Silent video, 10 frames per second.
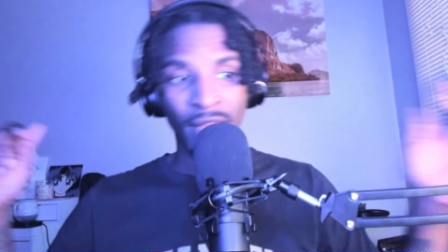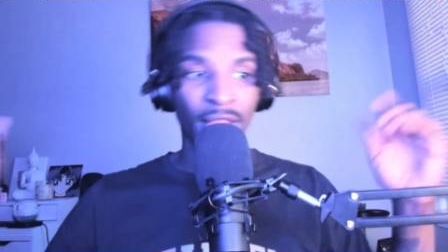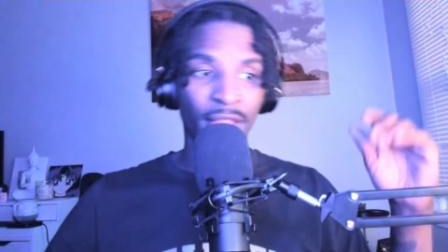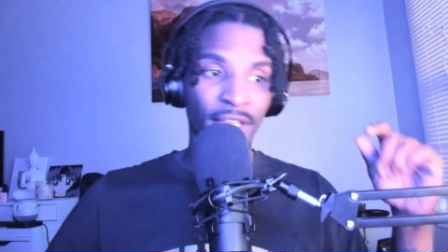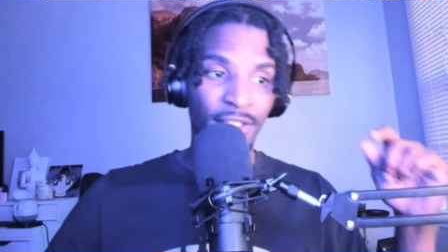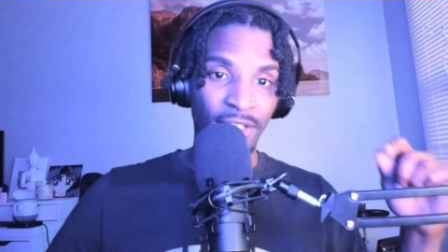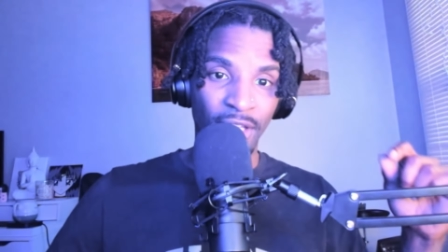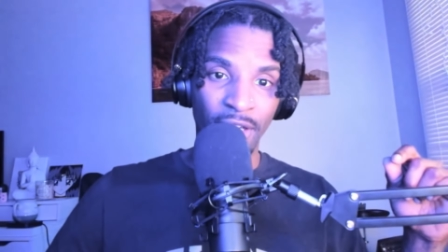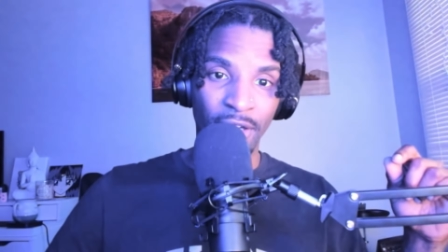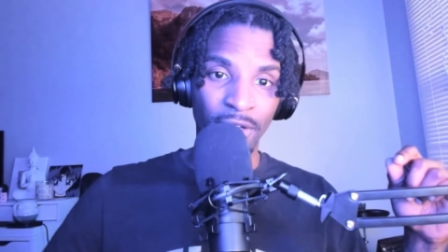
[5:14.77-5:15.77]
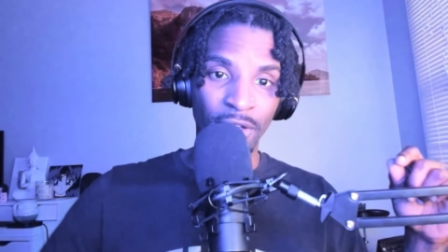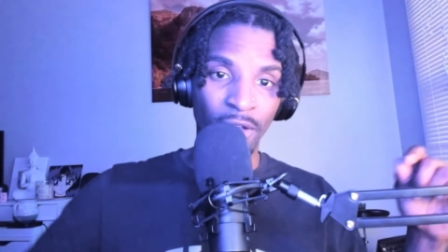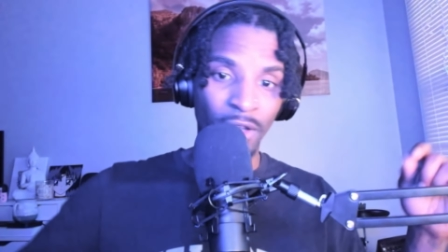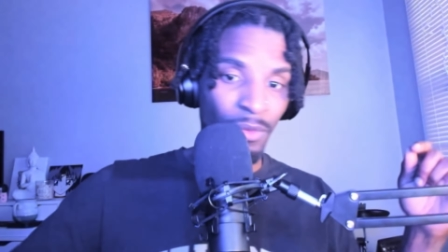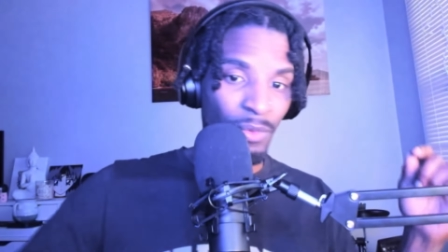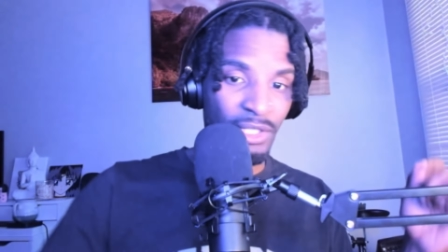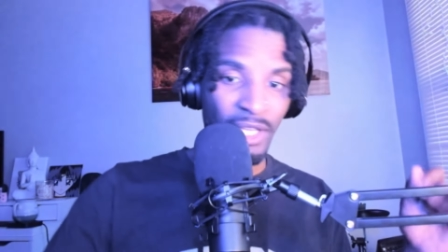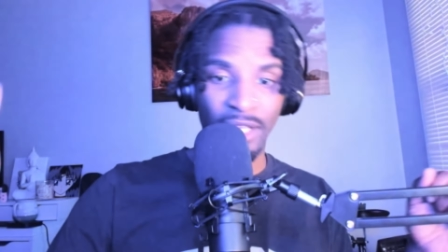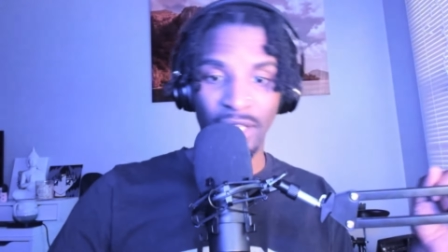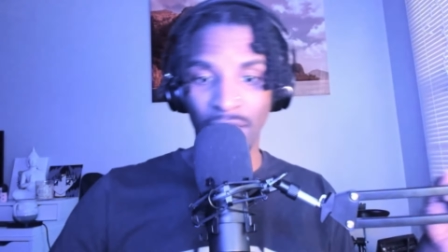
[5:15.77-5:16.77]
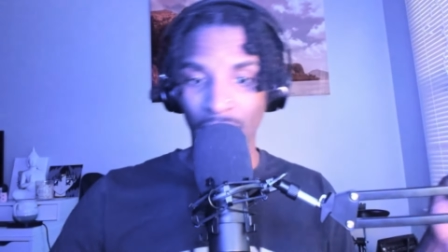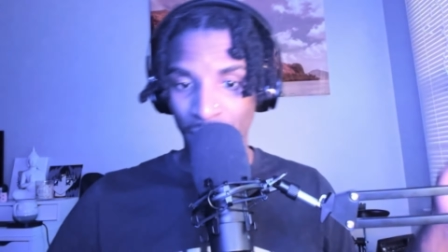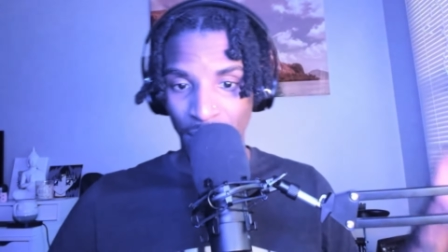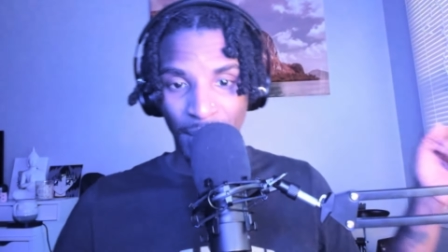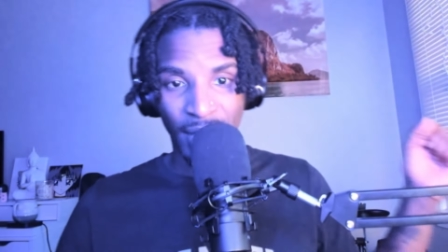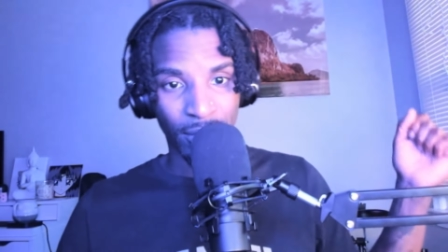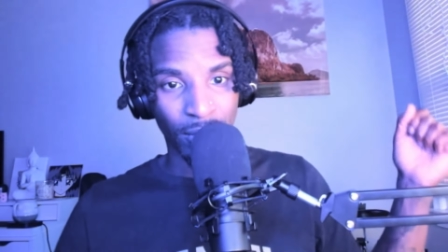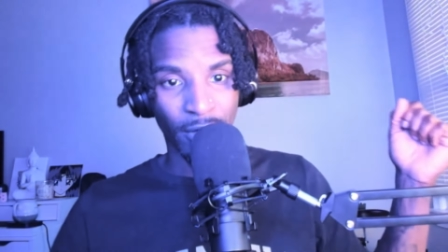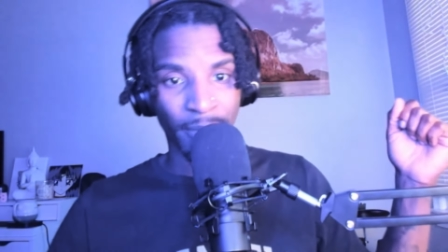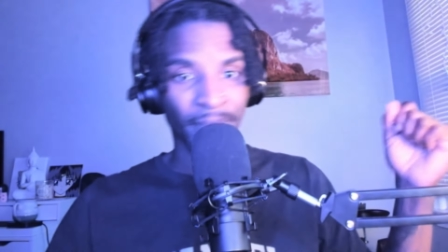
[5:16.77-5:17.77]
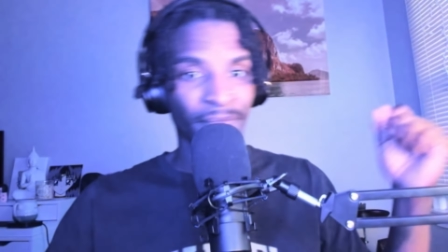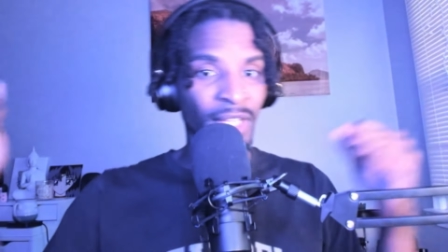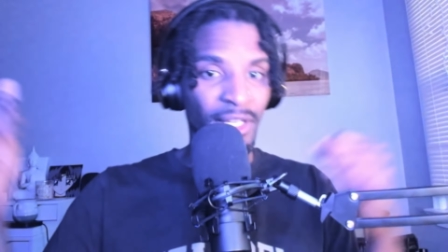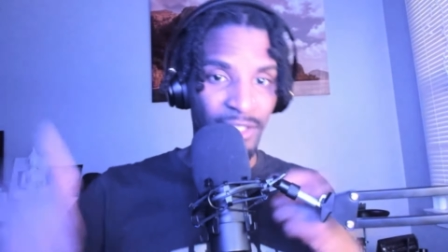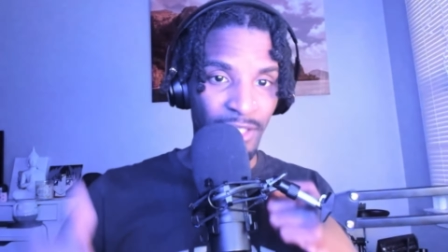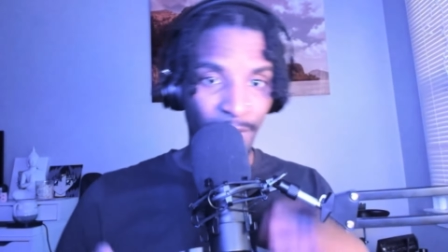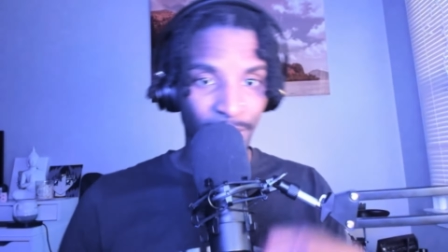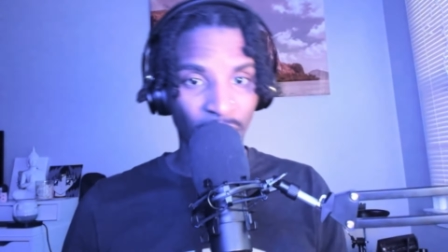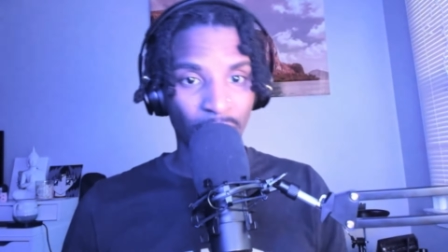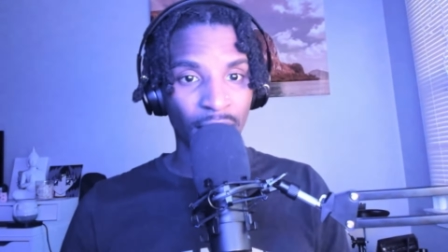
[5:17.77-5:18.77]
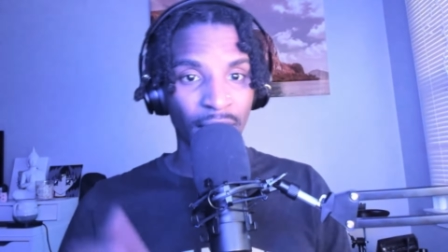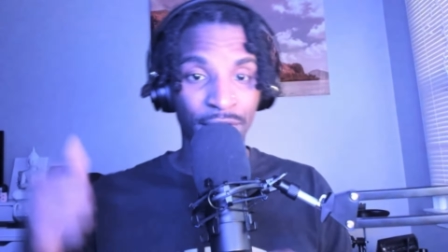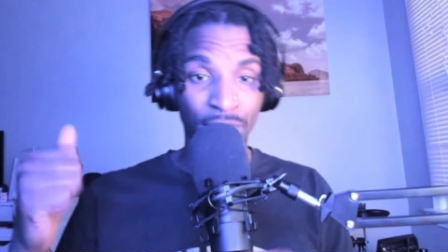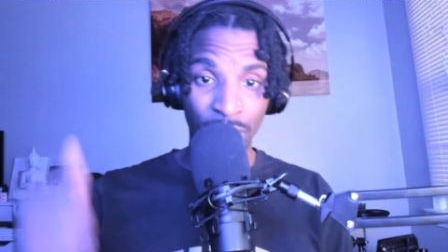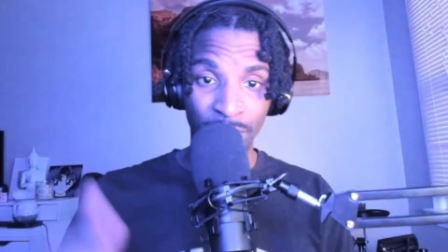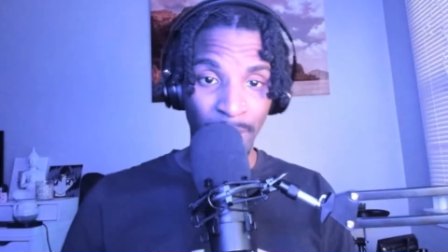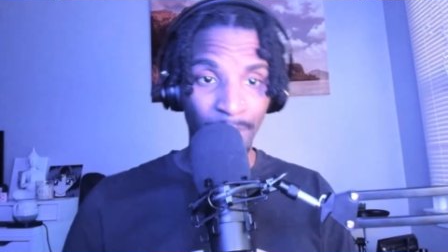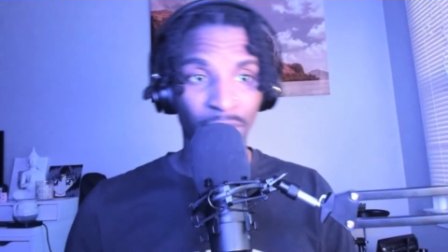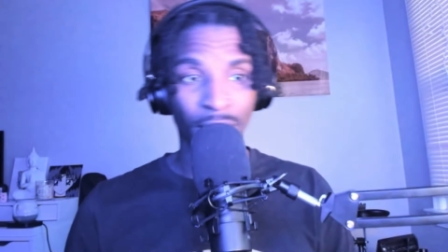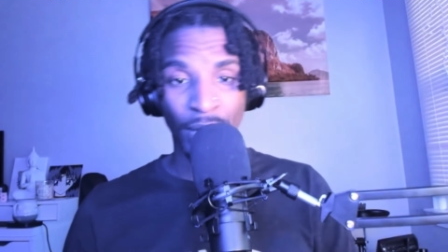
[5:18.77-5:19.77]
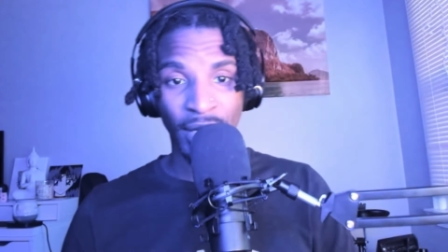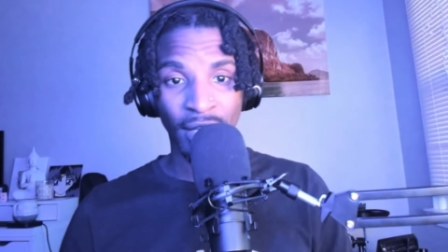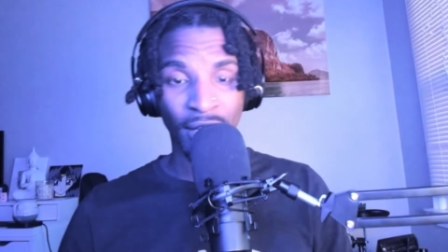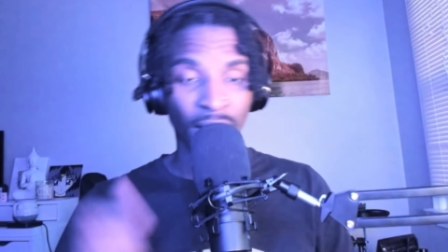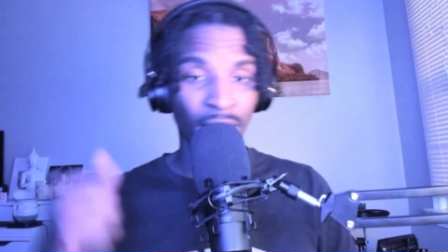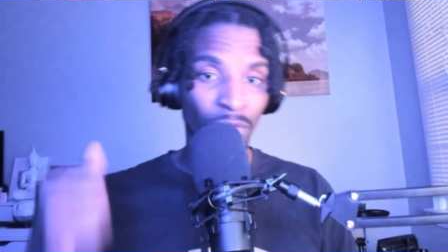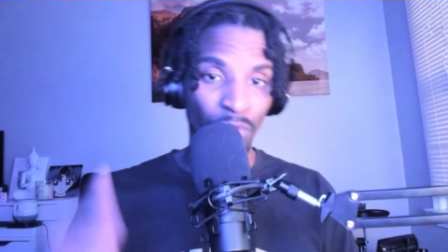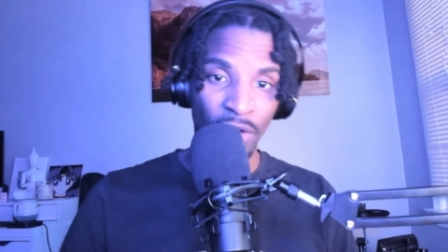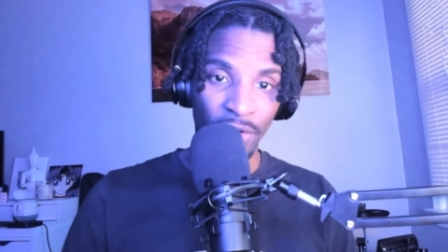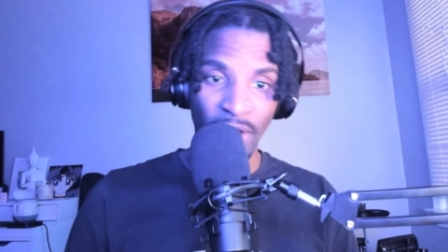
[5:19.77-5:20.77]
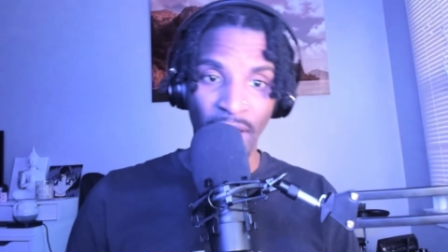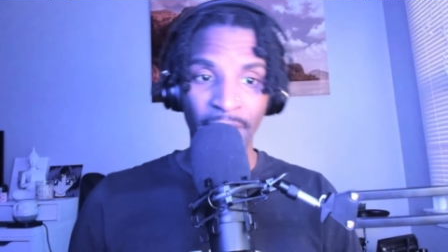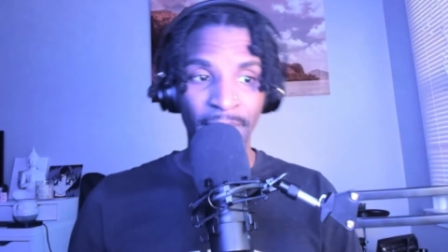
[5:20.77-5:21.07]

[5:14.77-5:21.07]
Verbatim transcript: This year, we're taking the industry by storm. Self taught, as soon as people are quitting, we are not.